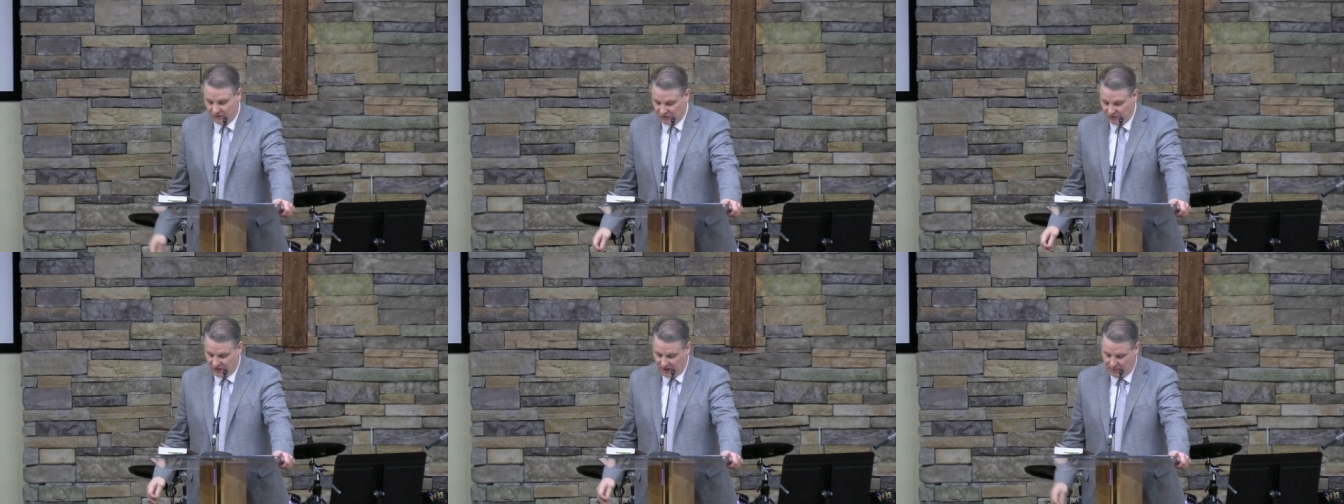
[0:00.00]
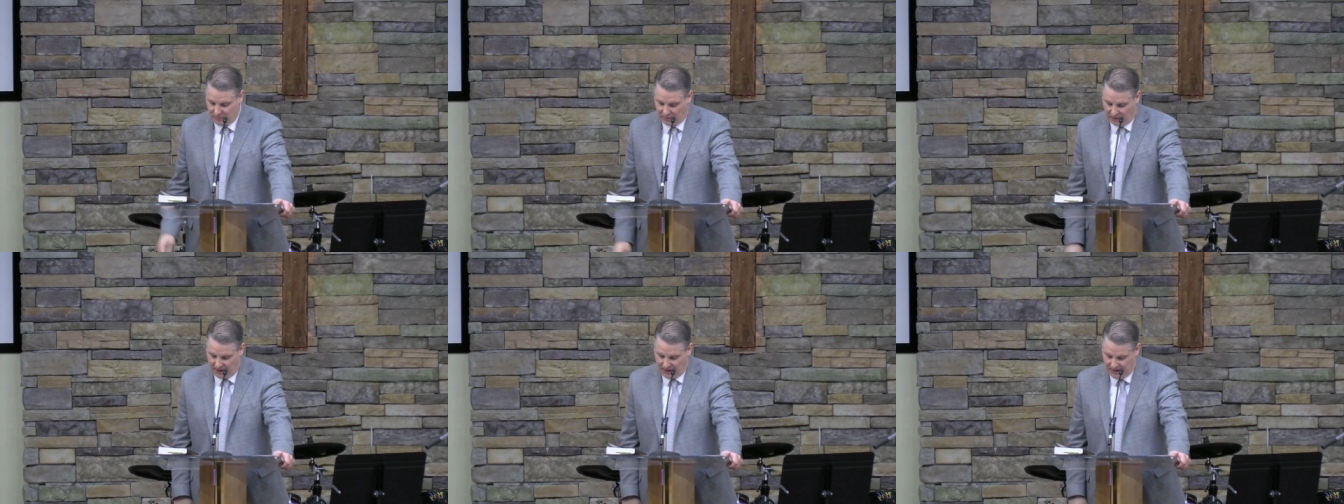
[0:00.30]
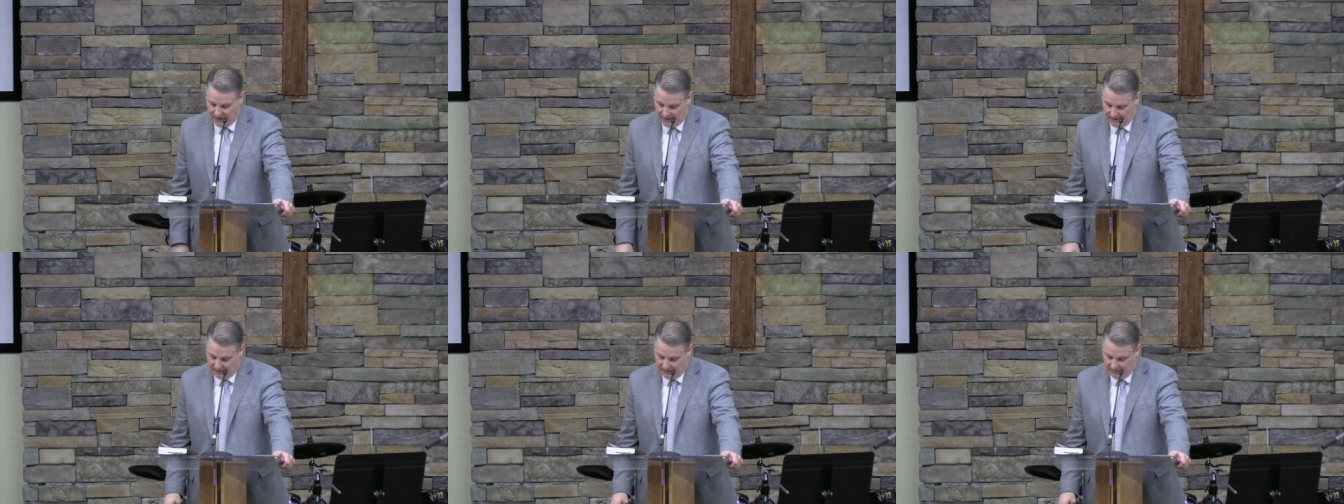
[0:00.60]
shed blood.
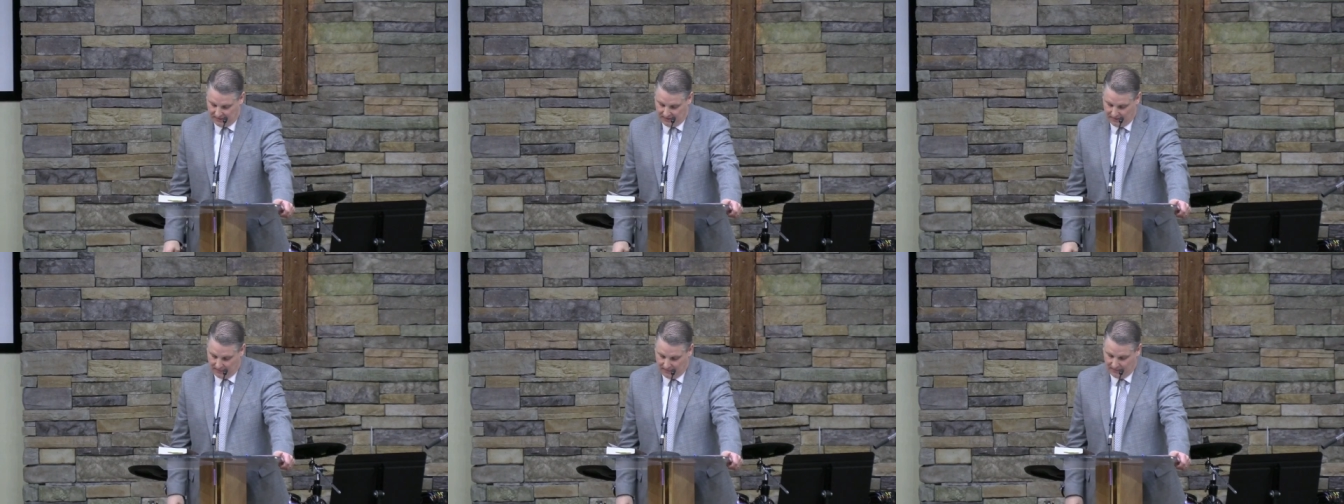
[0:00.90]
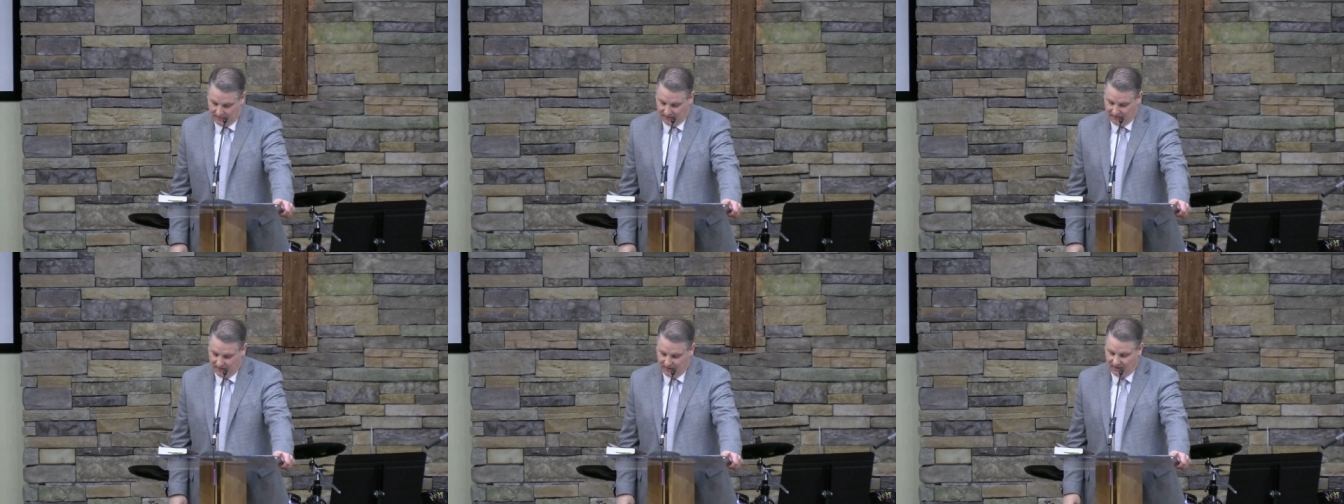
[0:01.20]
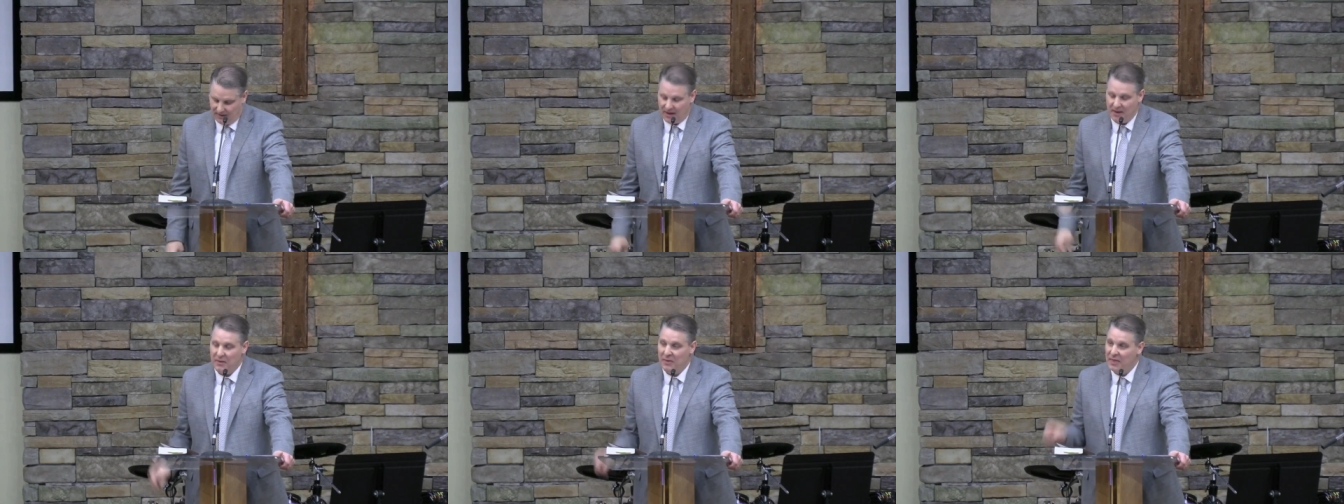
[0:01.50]

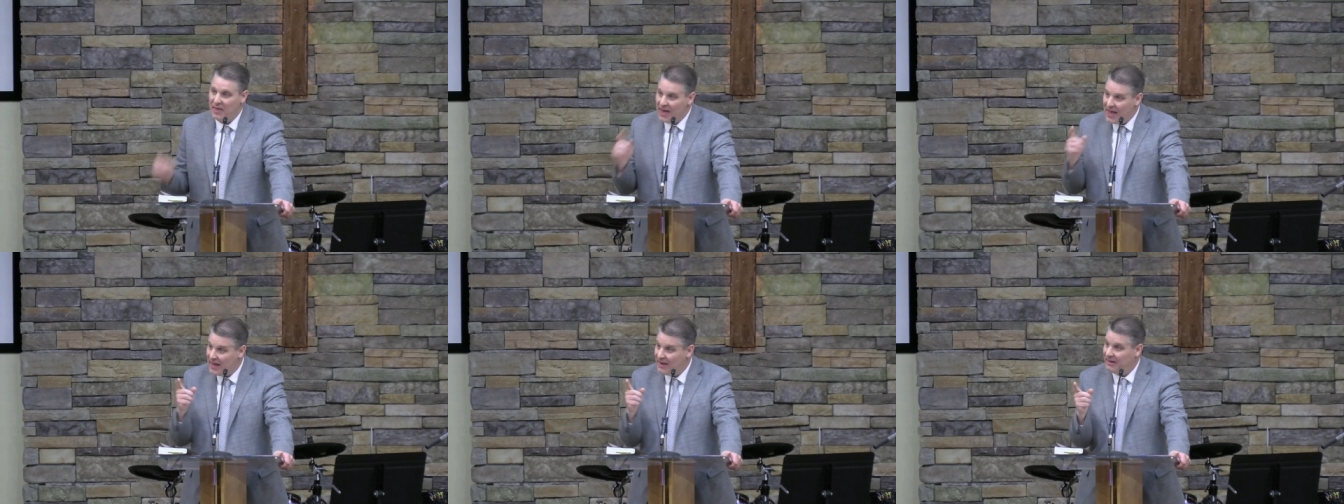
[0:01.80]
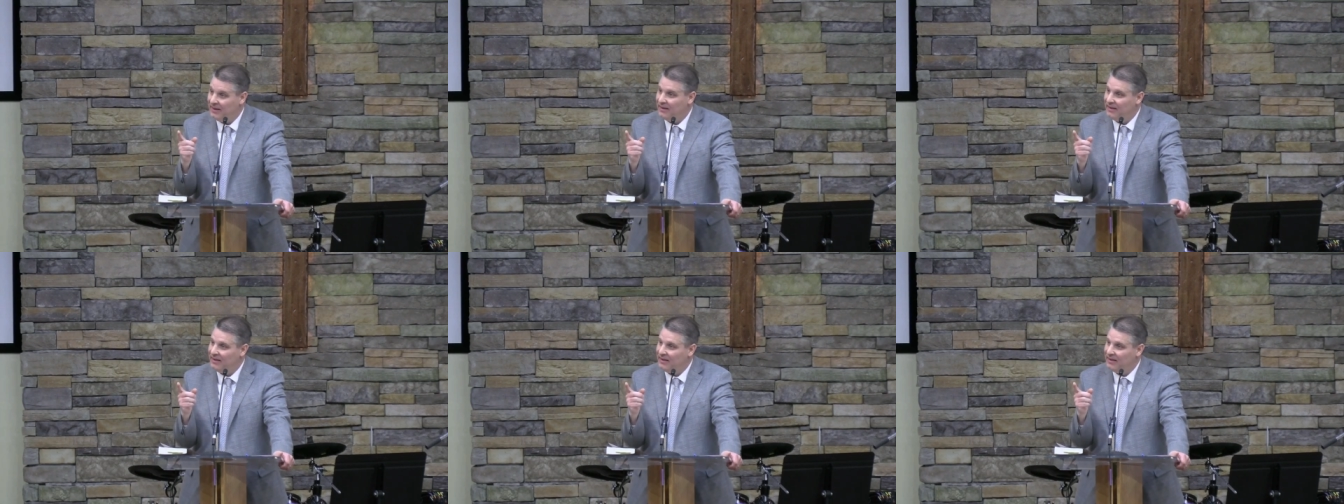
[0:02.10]
And then